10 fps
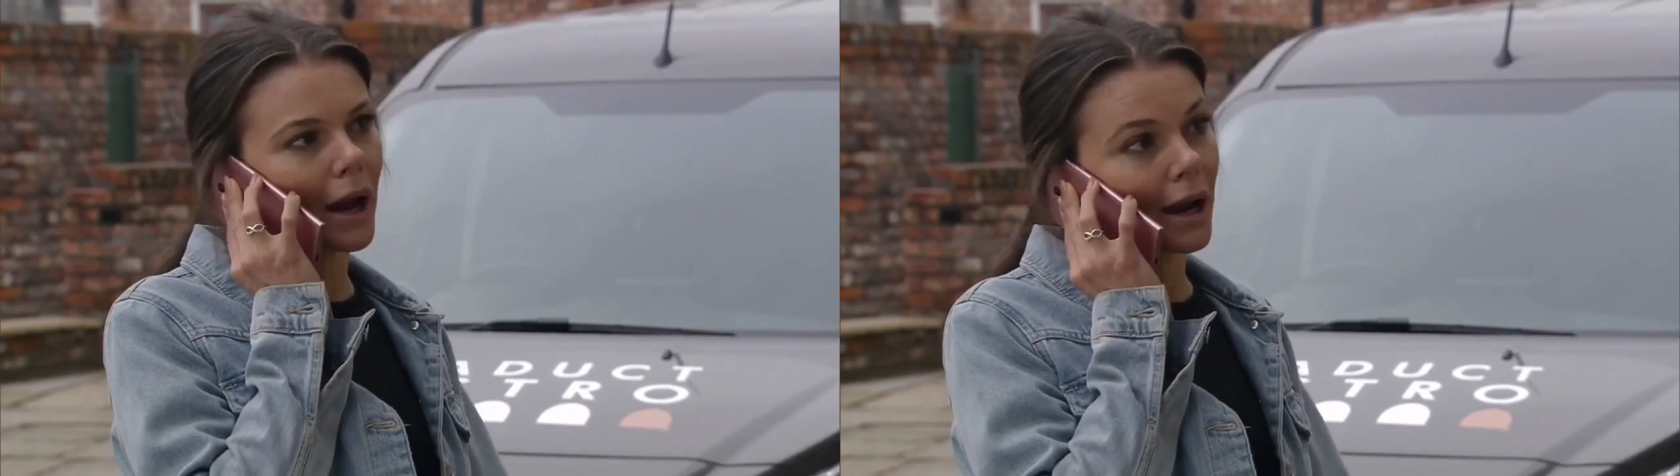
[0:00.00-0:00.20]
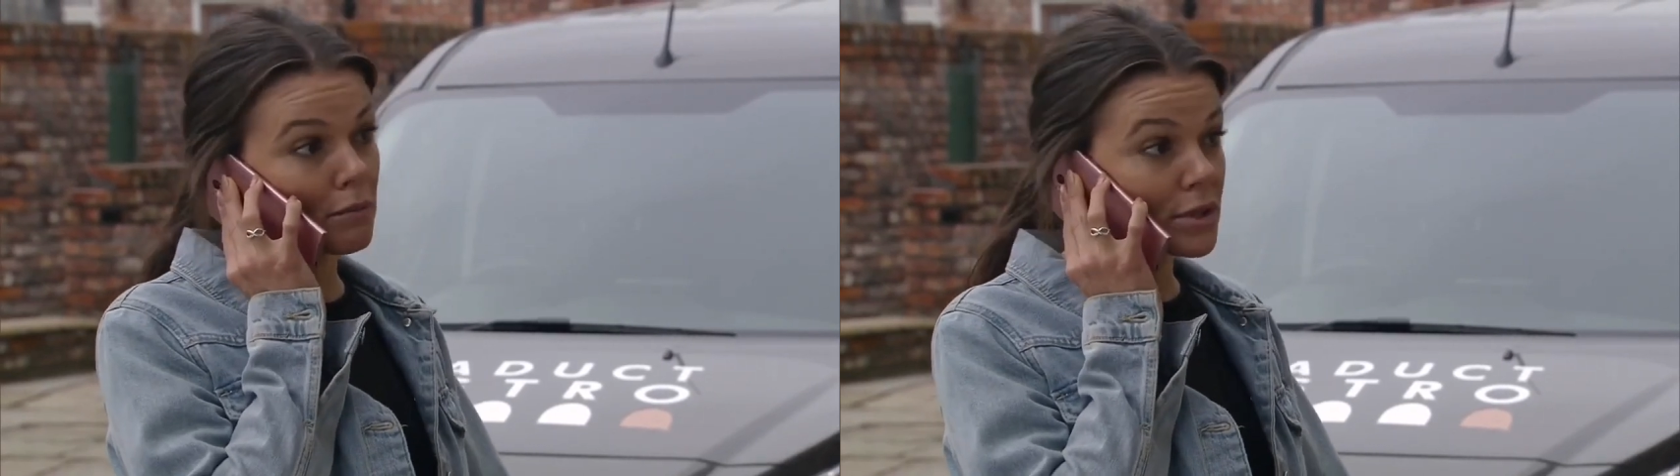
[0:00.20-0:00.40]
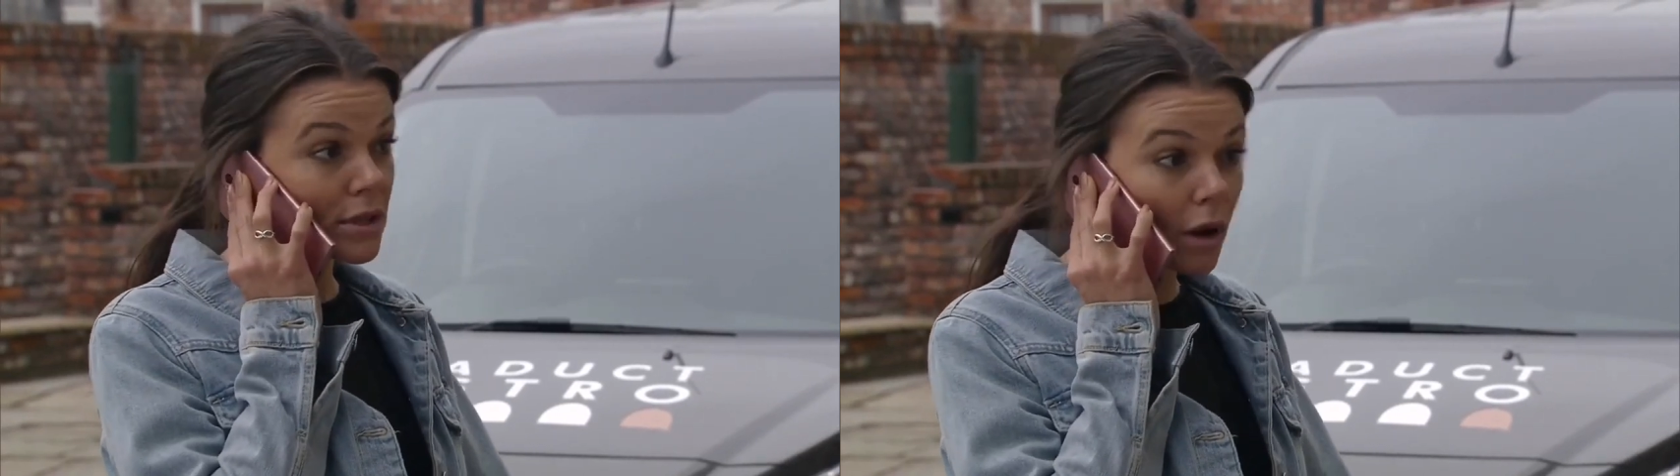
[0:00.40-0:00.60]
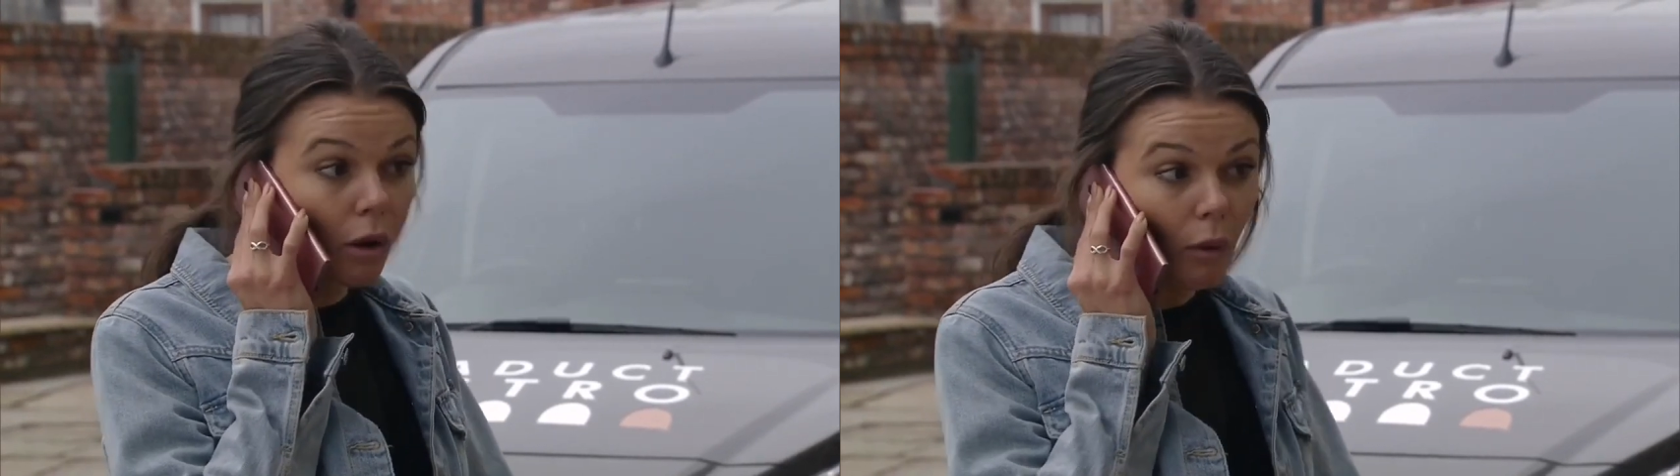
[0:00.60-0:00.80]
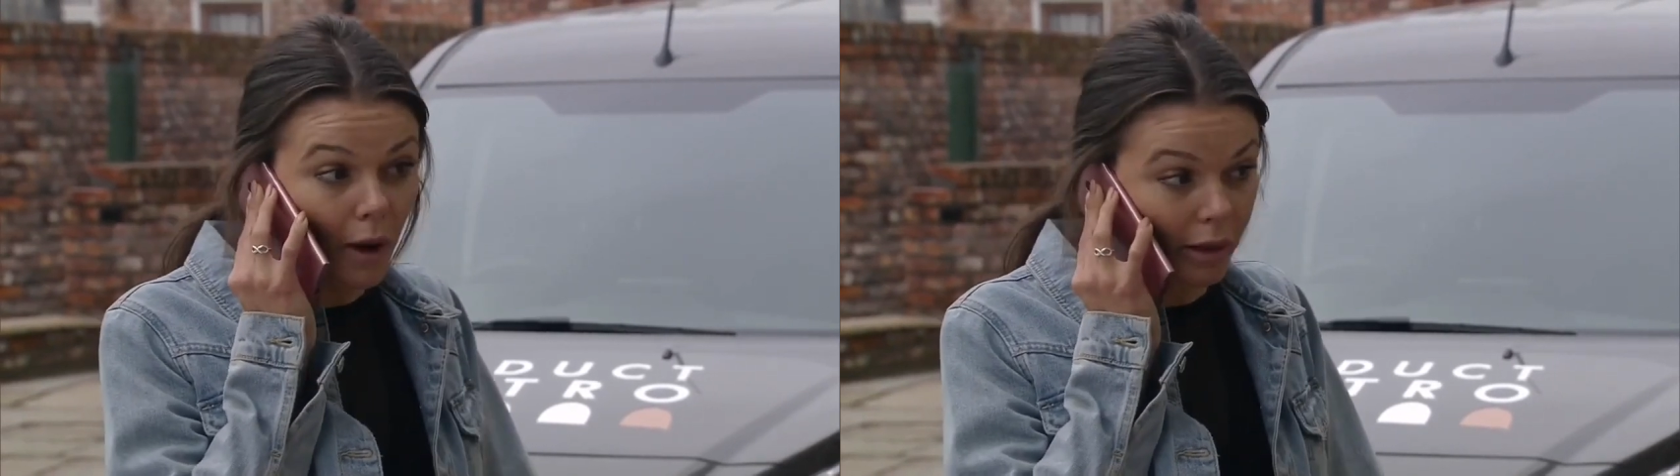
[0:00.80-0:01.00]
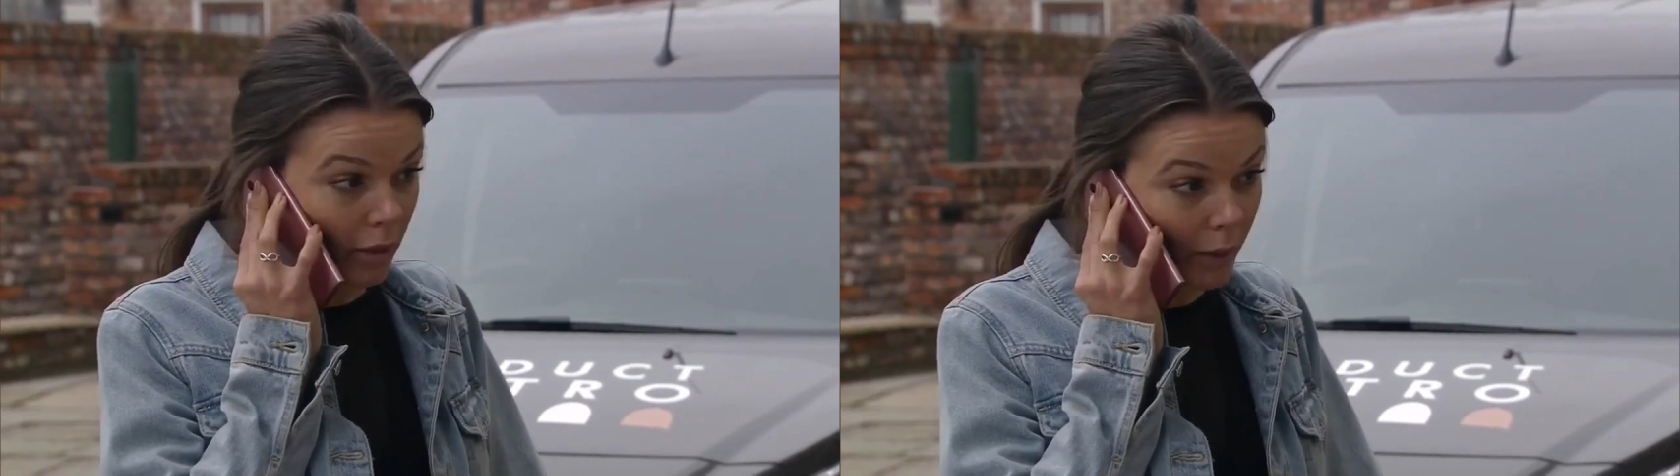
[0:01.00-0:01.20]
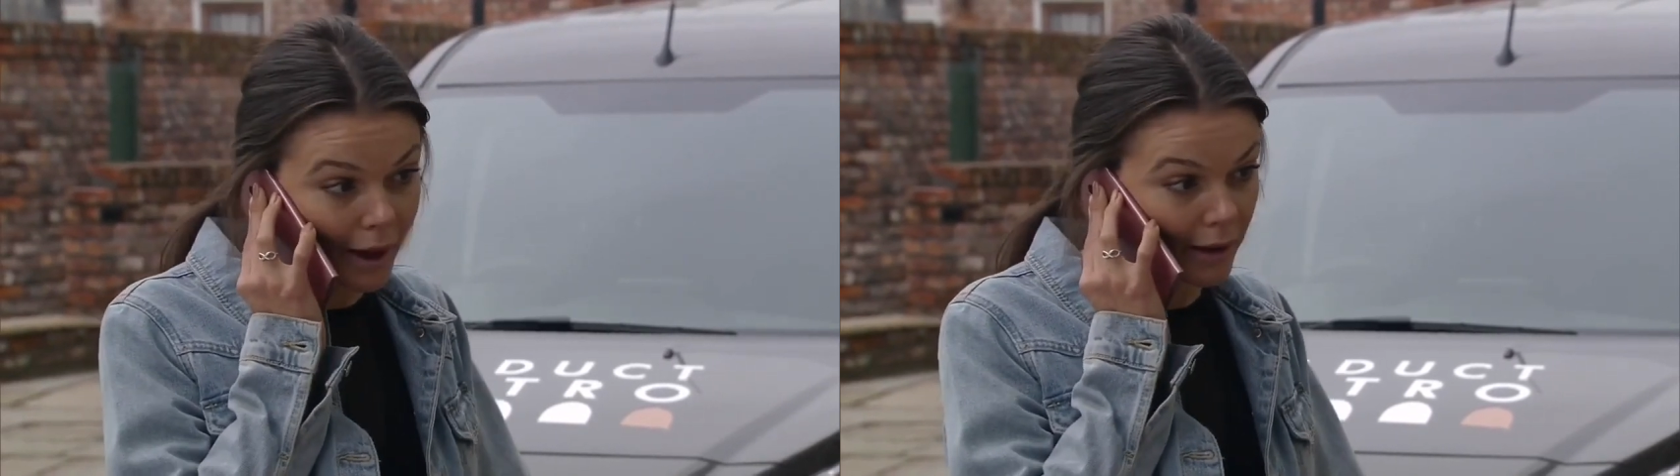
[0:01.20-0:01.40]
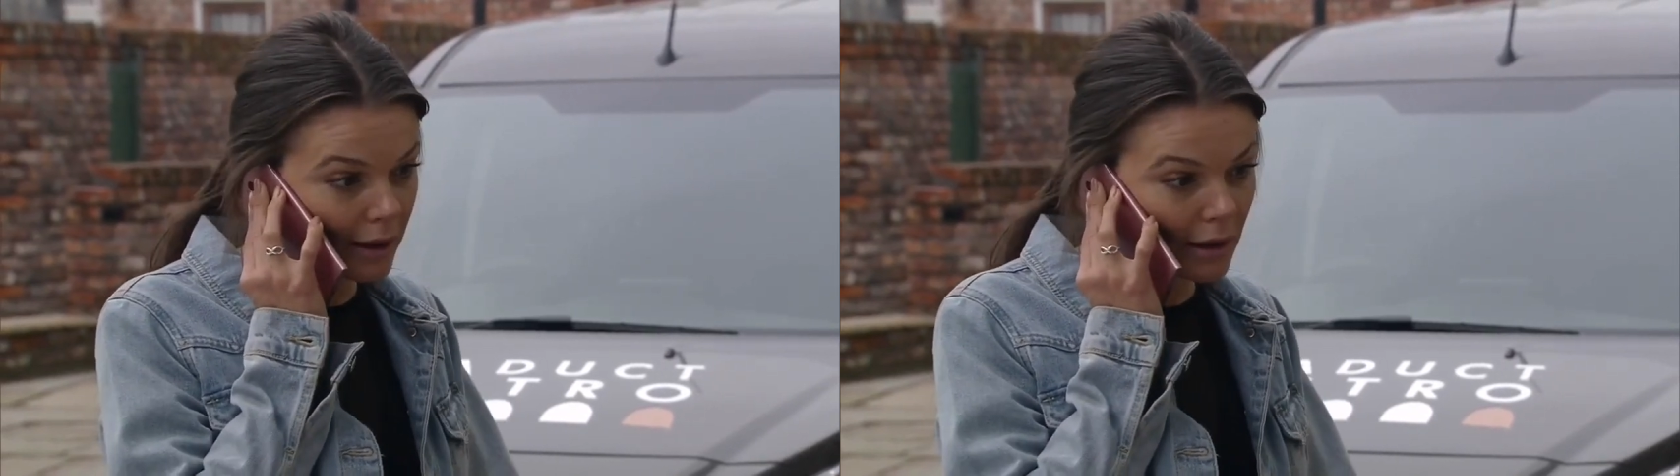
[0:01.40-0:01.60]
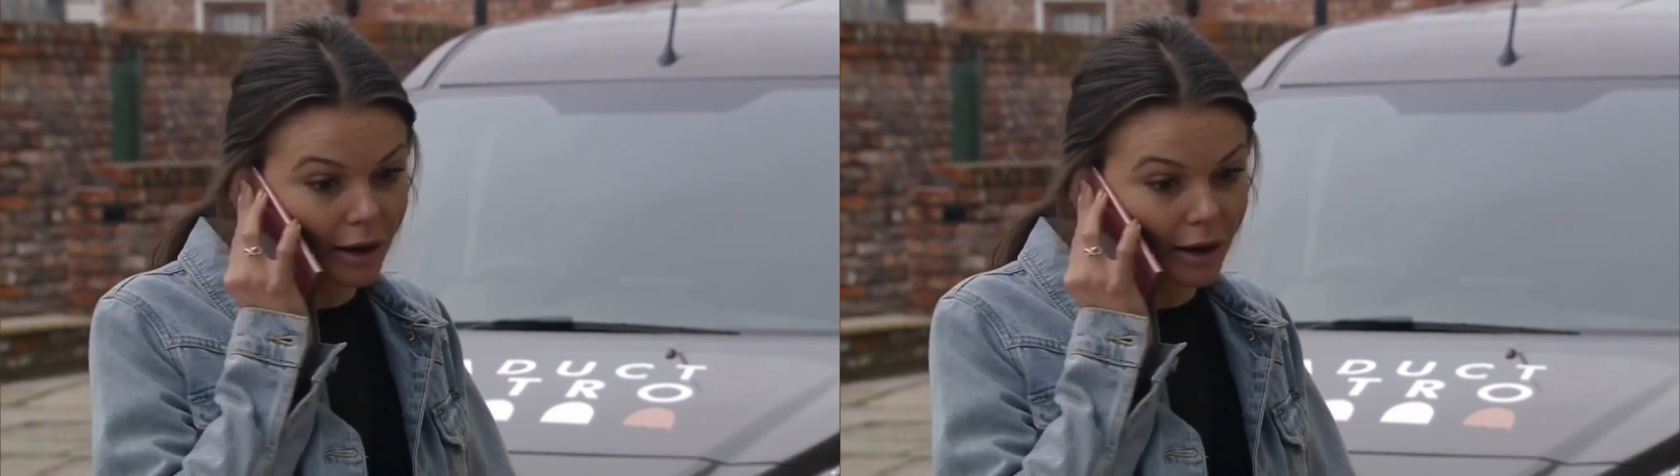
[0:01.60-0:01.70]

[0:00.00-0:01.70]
and I'm so in the way.